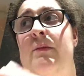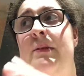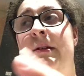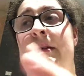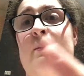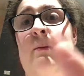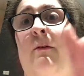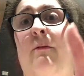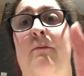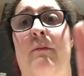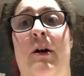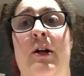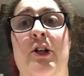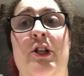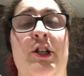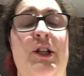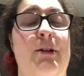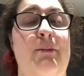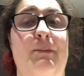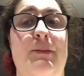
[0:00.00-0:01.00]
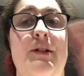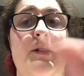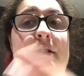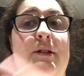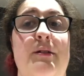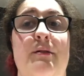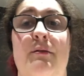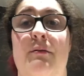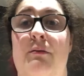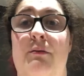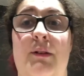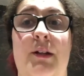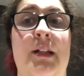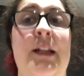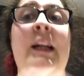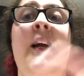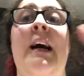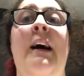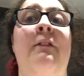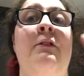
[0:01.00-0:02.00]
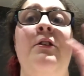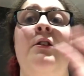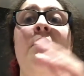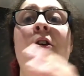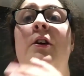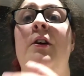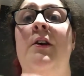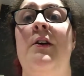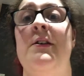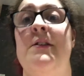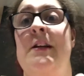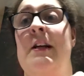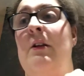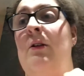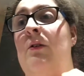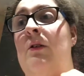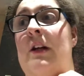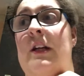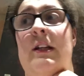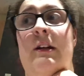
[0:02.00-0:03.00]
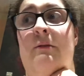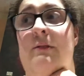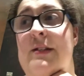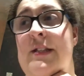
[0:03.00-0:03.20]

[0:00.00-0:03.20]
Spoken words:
some of my chips in the afternoon because they looked like they were